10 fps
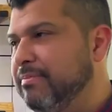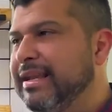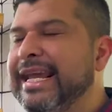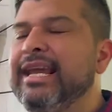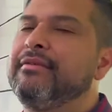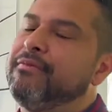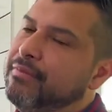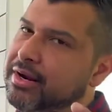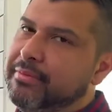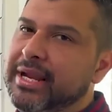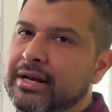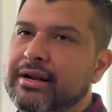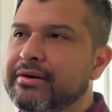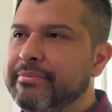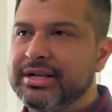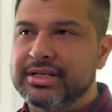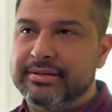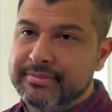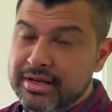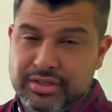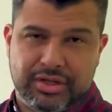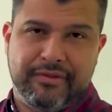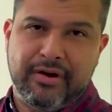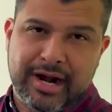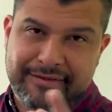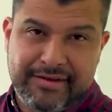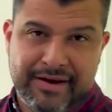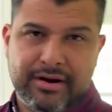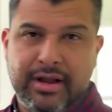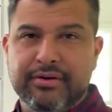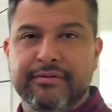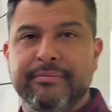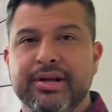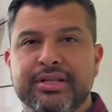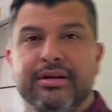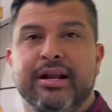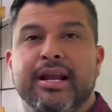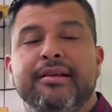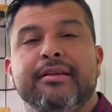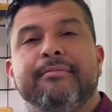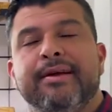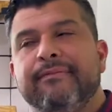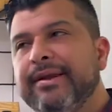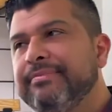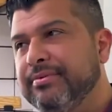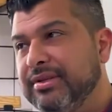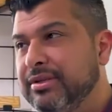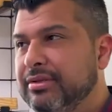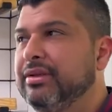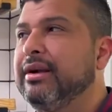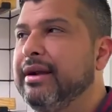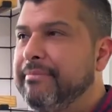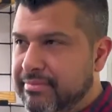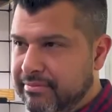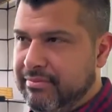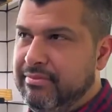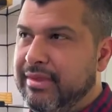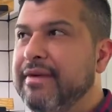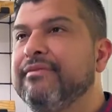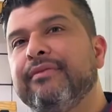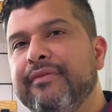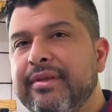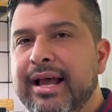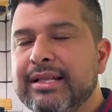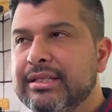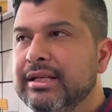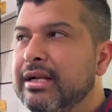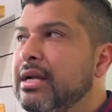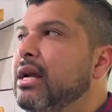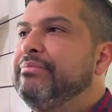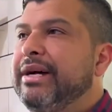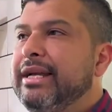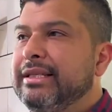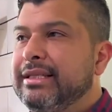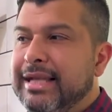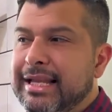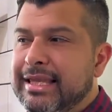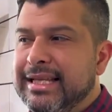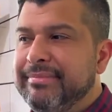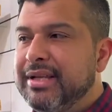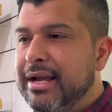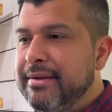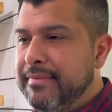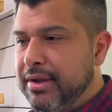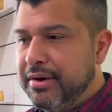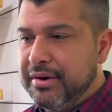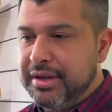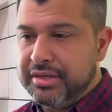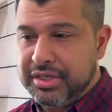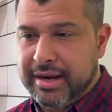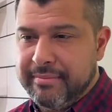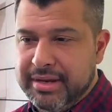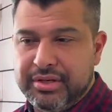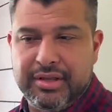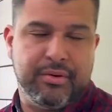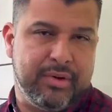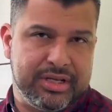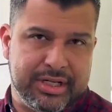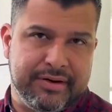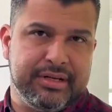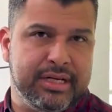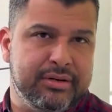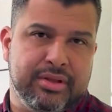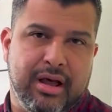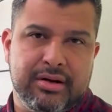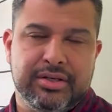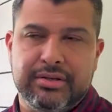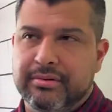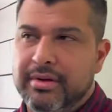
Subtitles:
key for you being under budget. So far, I have never gone over budget on any of my flips, which is good. I'm thankful for that. But at the same time, you know, you just gotta make sure you're watching every single dollar. So